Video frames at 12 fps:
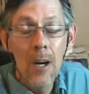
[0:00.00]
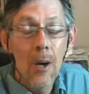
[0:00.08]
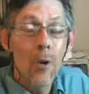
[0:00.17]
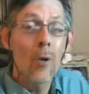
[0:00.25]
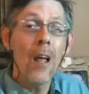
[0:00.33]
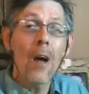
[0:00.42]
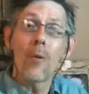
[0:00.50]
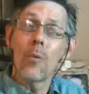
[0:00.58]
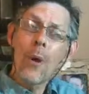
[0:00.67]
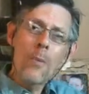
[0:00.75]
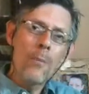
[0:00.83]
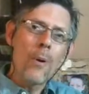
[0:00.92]
All our
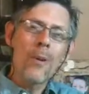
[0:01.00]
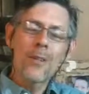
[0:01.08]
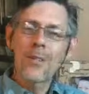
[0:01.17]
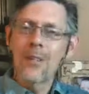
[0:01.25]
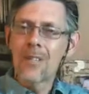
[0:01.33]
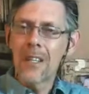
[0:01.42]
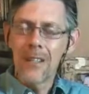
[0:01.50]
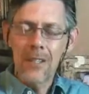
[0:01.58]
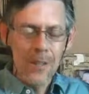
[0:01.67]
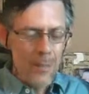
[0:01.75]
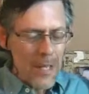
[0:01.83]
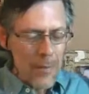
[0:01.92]
web pastors and
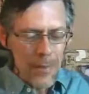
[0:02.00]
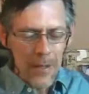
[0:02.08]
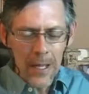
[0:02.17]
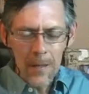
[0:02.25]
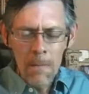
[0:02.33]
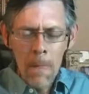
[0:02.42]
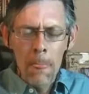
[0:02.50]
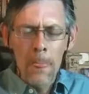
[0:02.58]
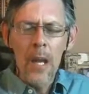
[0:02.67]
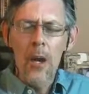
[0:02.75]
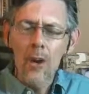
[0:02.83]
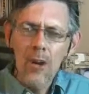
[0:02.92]
just people that,
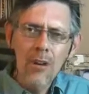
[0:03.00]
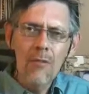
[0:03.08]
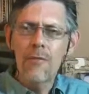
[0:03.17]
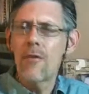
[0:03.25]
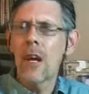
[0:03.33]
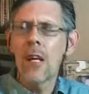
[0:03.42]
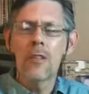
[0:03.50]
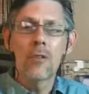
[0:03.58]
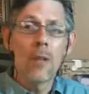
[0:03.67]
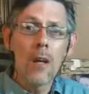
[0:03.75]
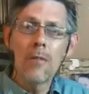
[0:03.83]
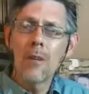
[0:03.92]
that are good friends
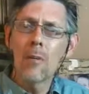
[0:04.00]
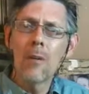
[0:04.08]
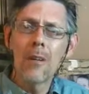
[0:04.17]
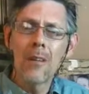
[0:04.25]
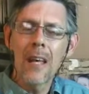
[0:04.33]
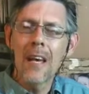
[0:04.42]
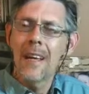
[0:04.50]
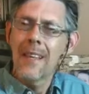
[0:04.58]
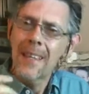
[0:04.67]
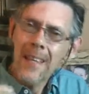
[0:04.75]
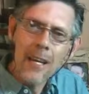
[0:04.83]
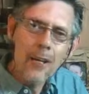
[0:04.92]
all over the world,
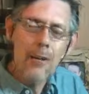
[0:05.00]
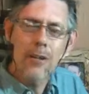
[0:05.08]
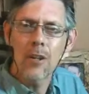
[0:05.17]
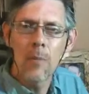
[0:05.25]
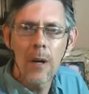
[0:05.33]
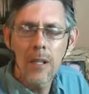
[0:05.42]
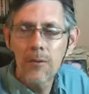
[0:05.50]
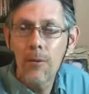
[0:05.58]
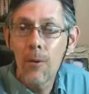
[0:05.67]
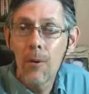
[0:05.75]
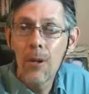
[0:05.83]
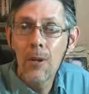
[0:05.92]
thank you so much for
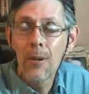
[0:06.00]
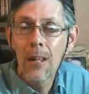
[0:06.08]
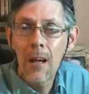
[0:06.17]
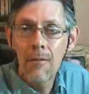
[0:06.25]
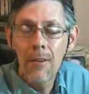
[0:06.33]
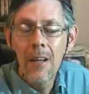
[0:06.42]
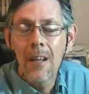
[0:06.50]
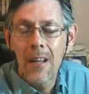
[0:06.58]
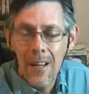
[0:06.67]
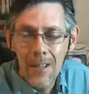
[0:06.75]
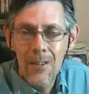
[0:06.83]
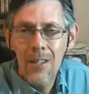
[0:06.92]
all your love
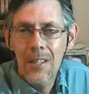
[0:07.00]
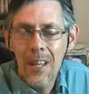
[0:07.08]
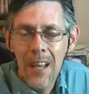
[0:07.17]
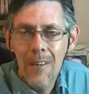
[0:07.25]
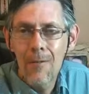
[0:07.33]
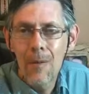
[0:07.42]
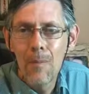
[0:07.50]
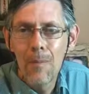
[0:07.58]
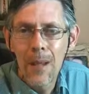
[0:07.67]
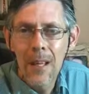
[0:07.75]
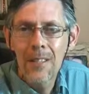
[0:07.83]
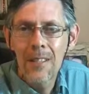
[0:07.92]
and just have a
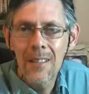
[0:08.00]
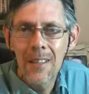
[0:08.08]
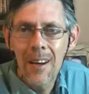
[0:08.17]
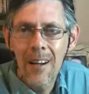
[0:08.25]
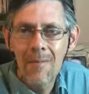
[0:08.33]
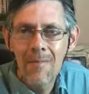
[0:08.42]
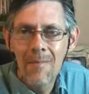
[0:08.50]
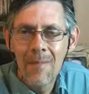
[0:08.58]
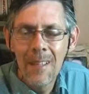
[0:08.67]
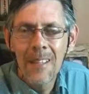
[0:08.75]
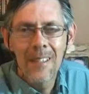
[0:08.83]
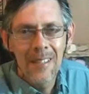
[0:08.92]
blessed time.
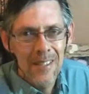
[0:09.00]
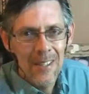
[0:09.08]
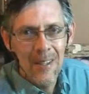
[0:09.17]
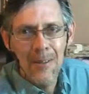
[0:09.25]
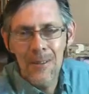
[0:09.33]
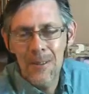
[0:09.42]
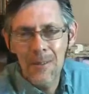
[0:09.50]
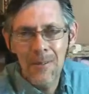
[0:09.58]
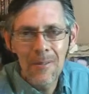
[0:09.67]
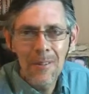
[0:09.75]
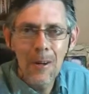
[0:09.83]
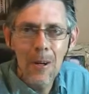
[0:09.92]
See you soon.
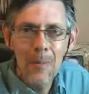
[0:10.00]
God